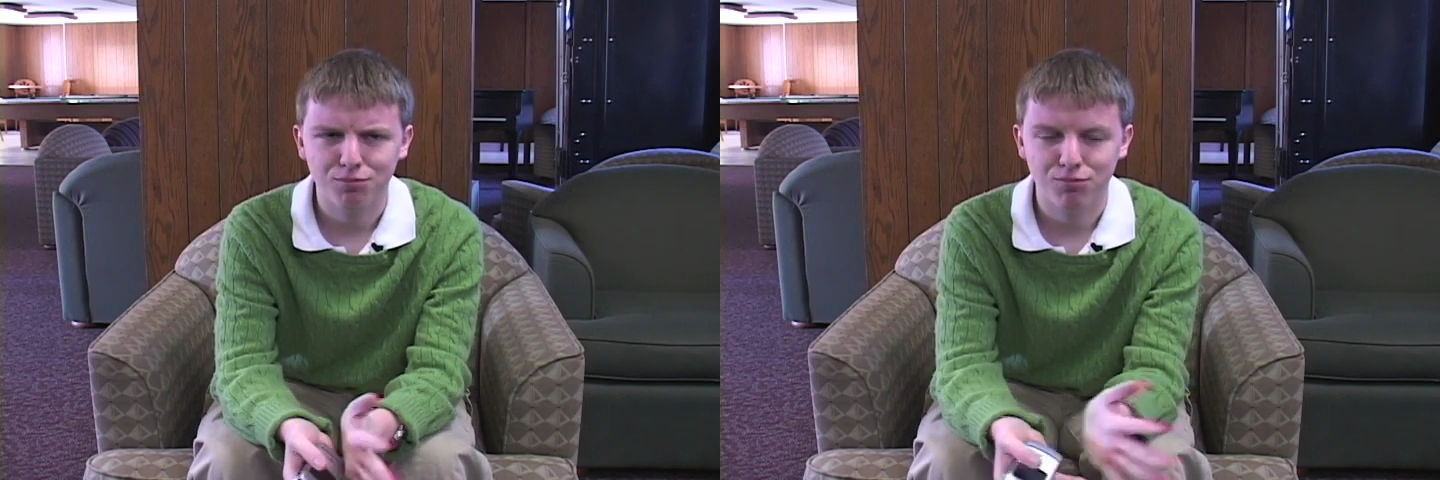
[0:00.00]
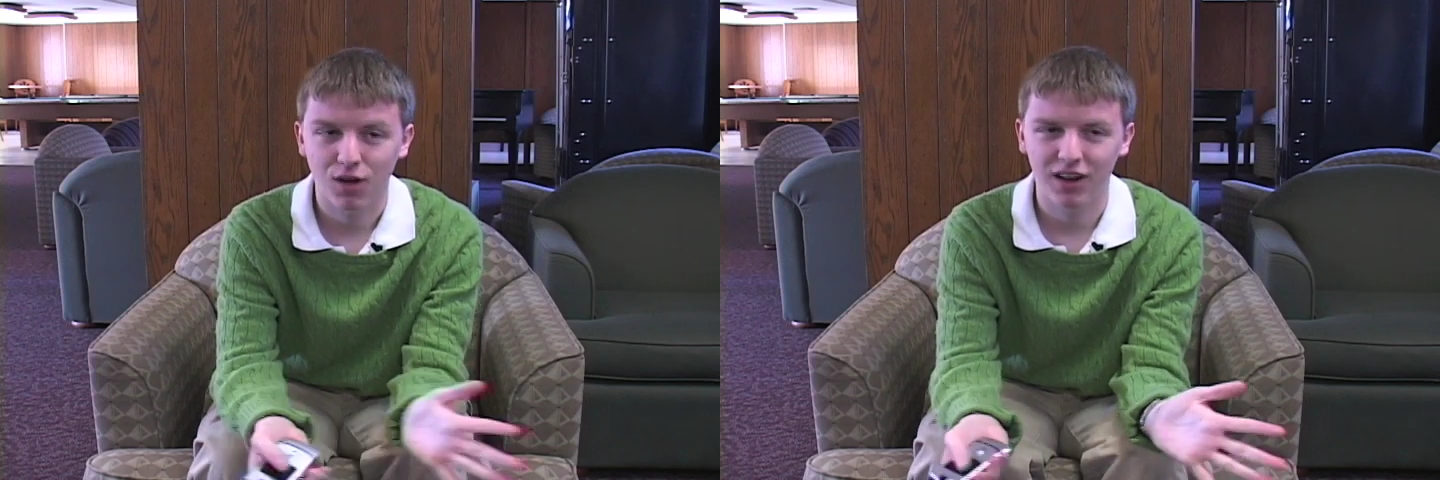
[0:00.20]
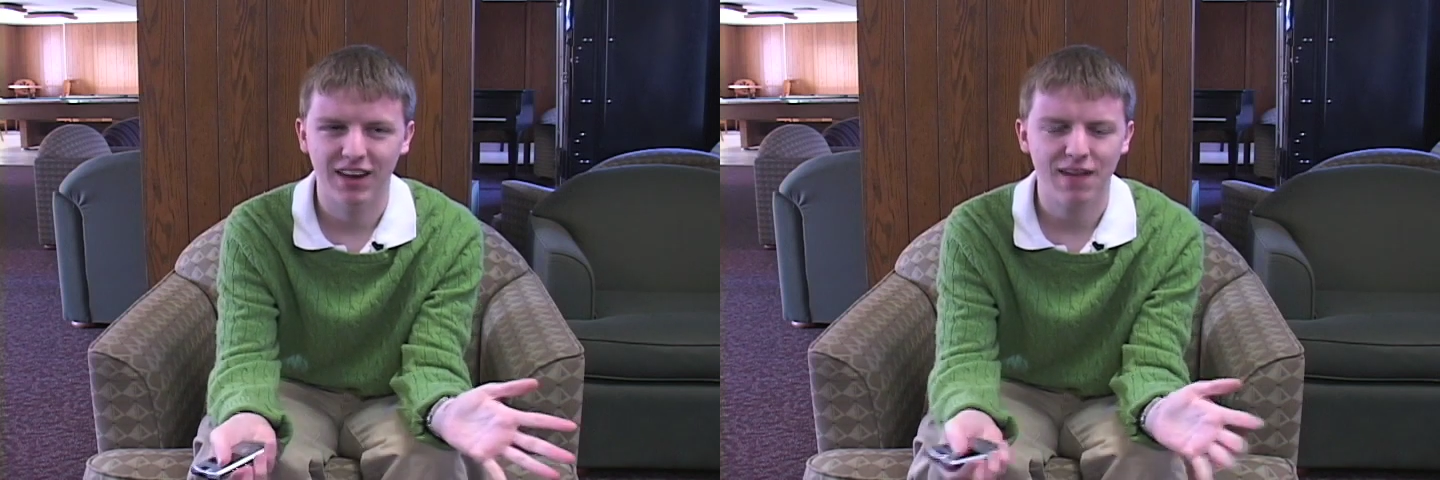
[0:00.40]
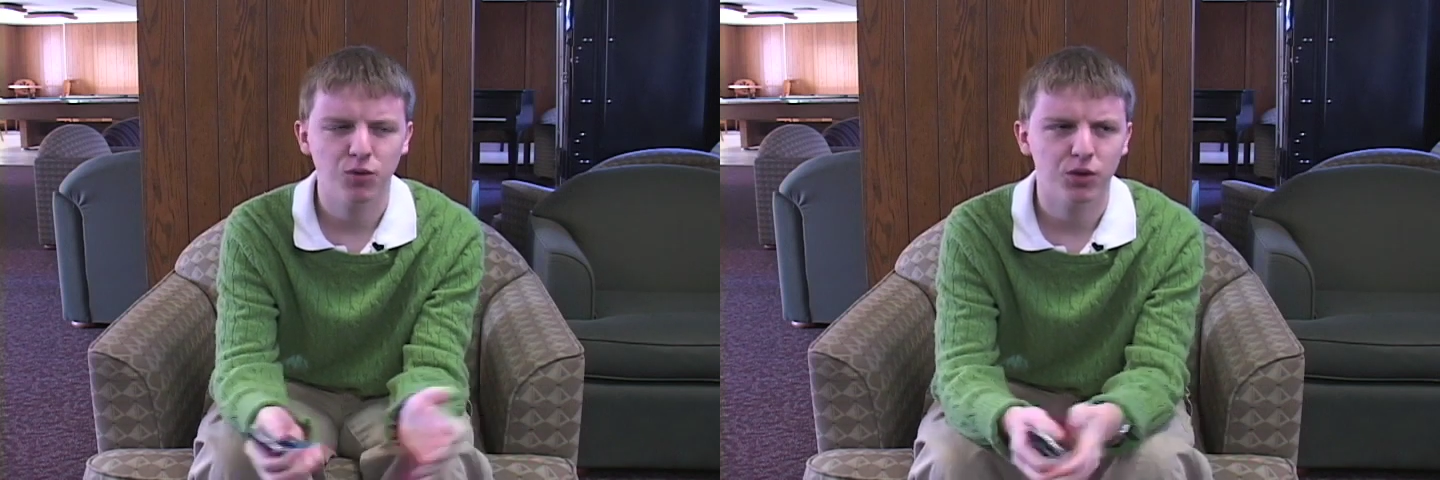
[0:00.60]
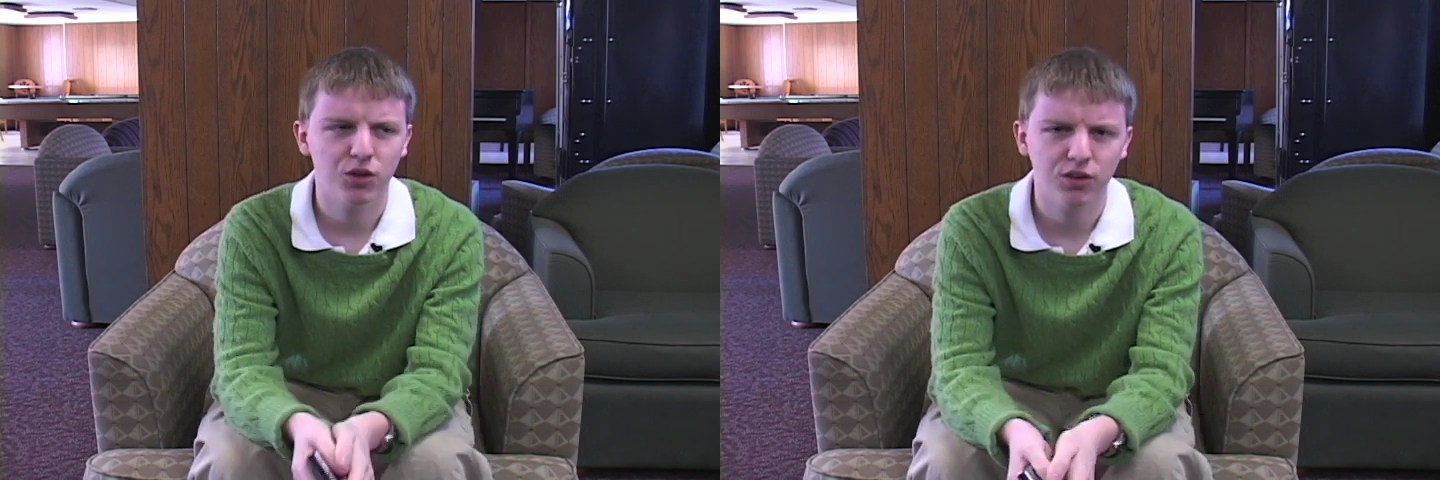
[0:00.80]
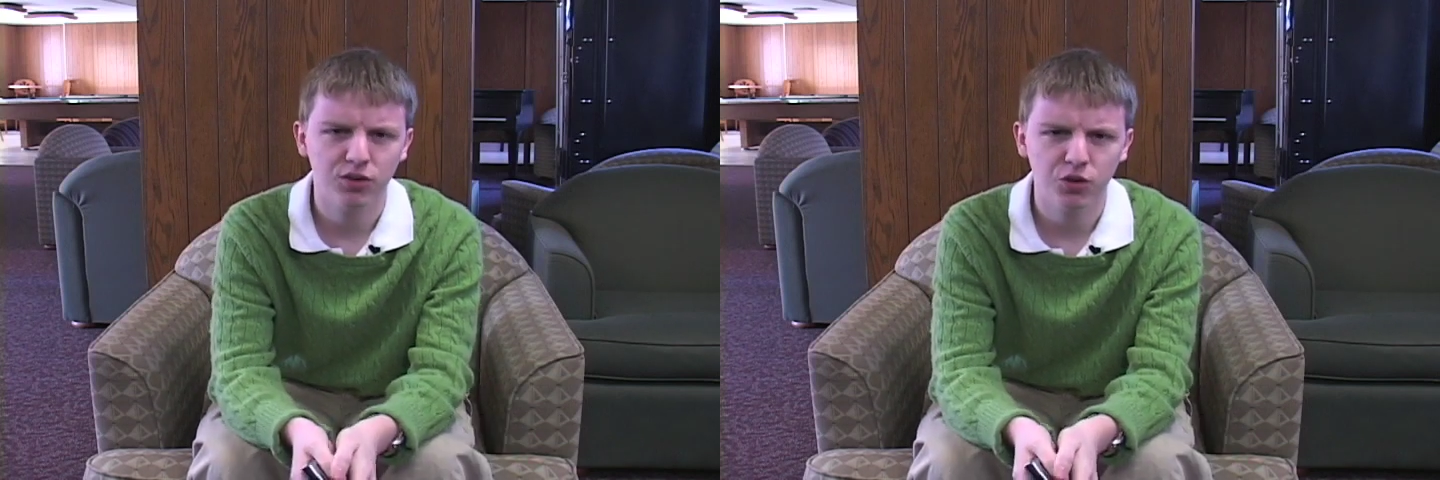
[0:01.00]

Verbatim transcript: thought everyone knew this,